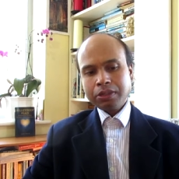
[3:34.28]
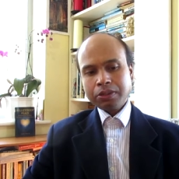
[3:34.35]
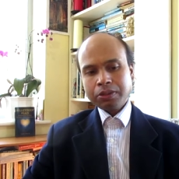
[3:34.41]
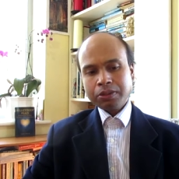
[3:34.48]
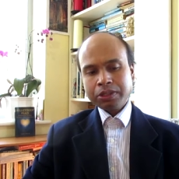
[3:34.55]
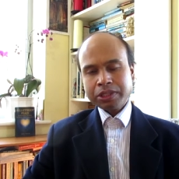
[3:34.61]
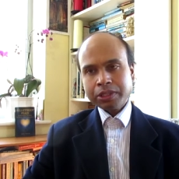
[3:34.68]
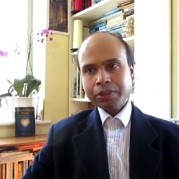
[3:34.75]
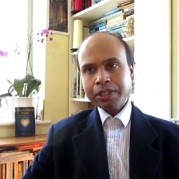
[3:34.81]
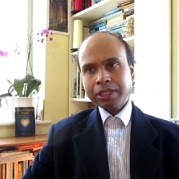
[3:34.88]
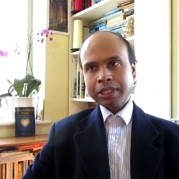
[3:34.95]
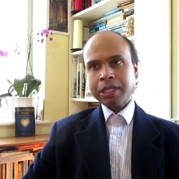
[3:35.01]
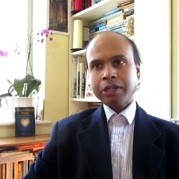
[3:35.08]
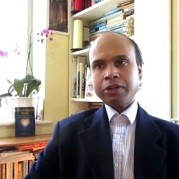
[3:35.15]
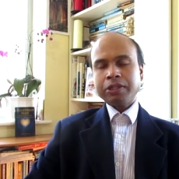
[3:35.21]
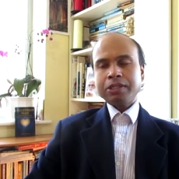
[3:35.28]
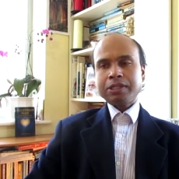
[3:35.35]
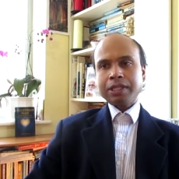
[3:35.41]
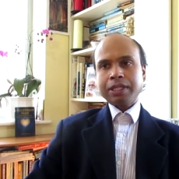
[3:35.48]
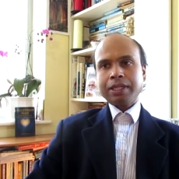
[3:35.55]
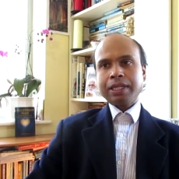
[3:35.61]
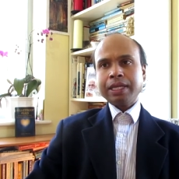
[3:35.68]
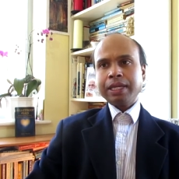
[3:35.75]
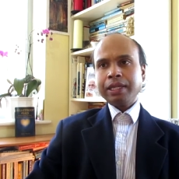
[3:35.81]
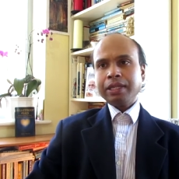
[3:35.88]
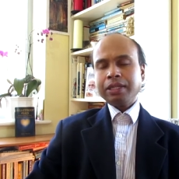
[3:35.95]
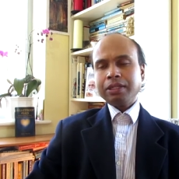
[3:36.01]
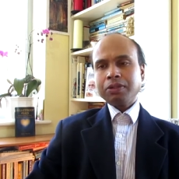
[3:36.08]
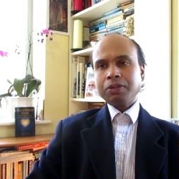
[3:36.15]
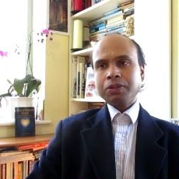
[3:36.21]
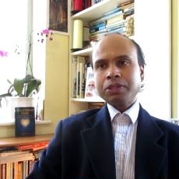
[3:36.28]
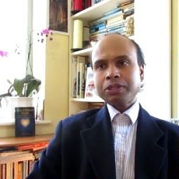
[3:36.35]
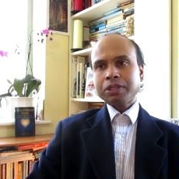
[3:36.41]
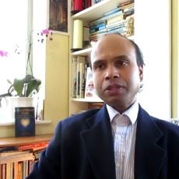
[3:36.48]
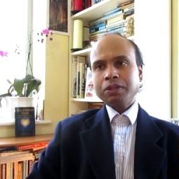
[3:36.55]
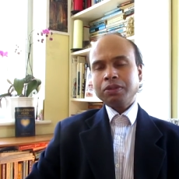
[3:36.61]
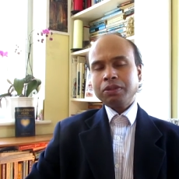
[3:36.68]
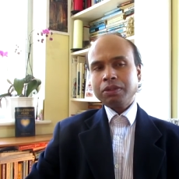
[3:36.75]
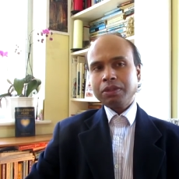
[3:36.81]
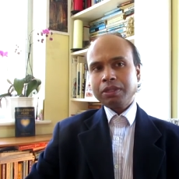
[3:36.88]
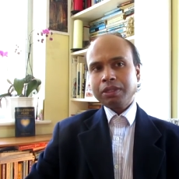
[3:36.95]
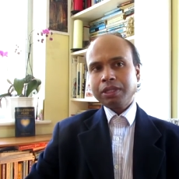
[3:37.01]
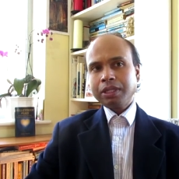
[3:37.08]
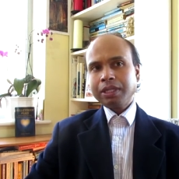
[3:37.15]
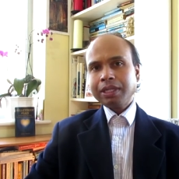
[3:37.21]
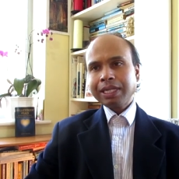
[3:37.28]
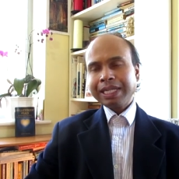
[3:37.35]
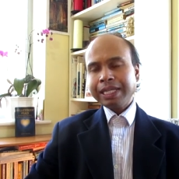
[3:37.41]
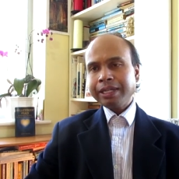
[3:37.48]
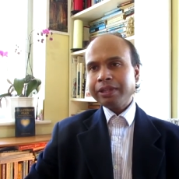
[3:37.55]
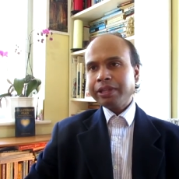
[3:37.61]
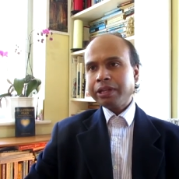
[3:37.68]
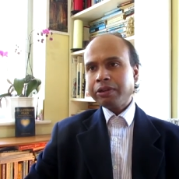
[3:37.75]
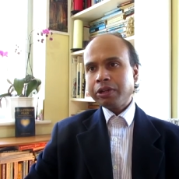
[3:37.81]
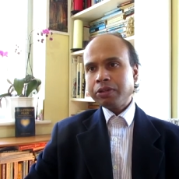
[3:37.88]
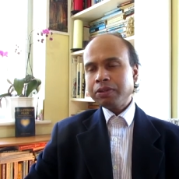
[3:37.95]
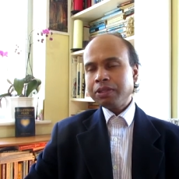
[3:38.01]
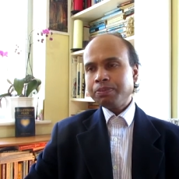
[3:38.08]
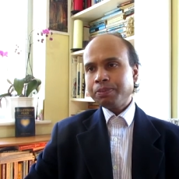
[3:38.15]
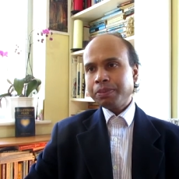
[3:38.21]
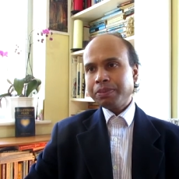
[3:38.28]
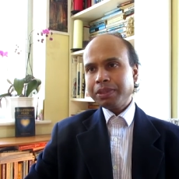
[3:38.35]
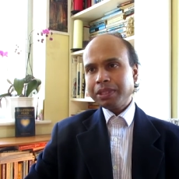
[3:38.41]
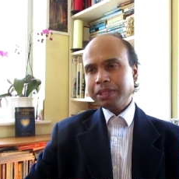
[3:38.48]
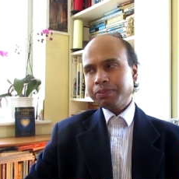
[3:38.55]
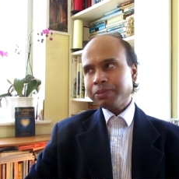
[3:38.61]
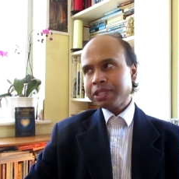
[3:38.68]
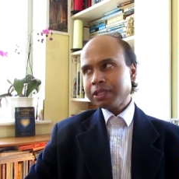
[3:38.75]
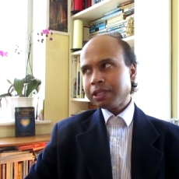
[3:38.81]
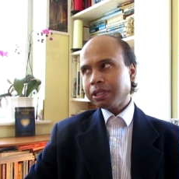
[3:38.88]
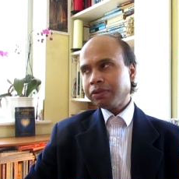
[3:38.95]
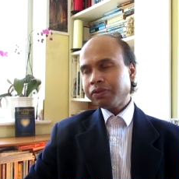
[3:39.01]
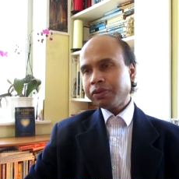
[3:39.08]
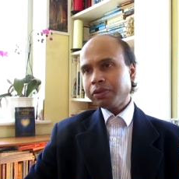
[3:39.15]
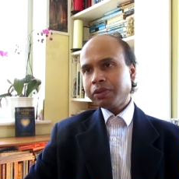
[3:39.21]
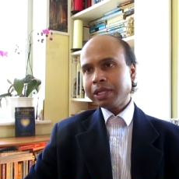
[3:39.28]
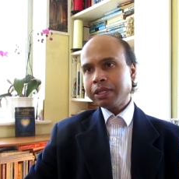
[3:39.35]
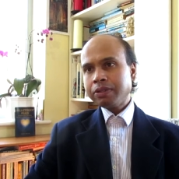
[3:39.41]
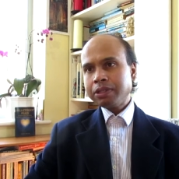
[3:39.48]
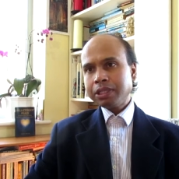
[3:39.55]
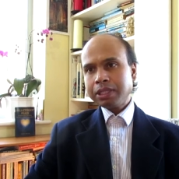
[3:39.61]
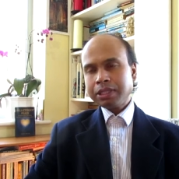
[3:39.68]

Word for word: also encourage that they also clear their own stuff around mm.